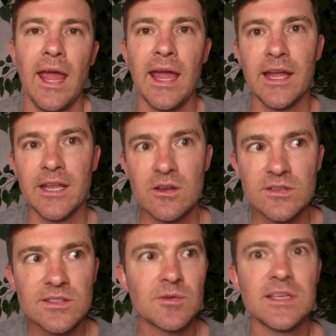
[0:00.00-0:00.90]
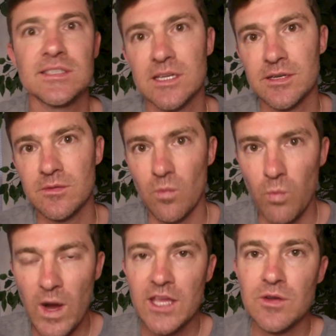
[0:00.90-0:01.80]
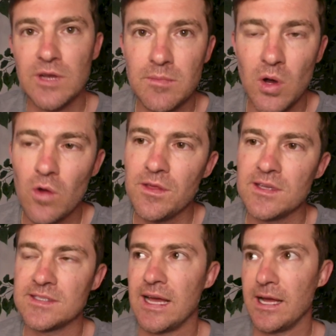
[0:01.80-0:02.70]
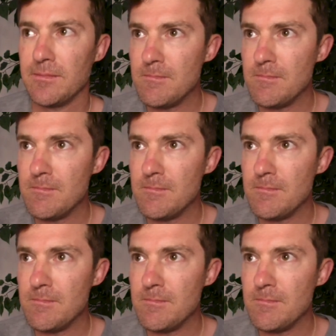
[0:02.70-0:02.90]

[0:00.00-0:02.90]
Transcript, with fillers: And here's the reason why you need both is that